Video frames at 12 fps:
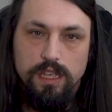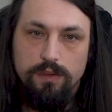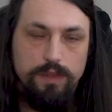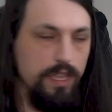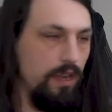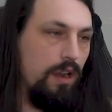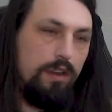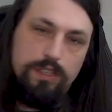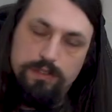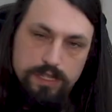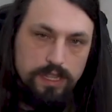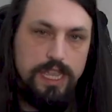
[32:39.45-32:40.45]
And we could
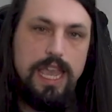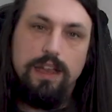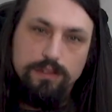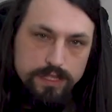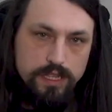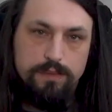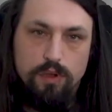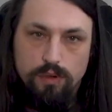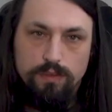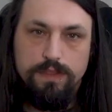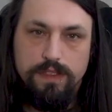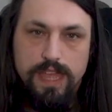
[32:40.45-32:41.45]
argue till the cows come
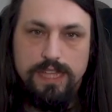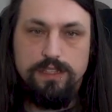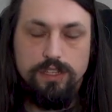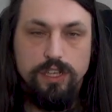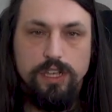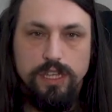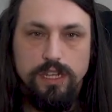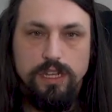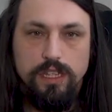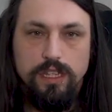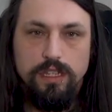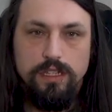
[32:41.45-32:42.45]
home that that's good
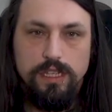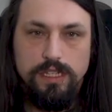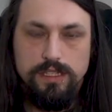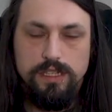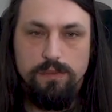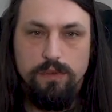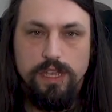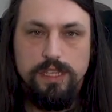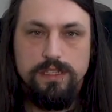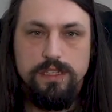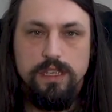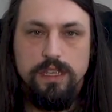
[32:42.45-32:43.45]
in some ways.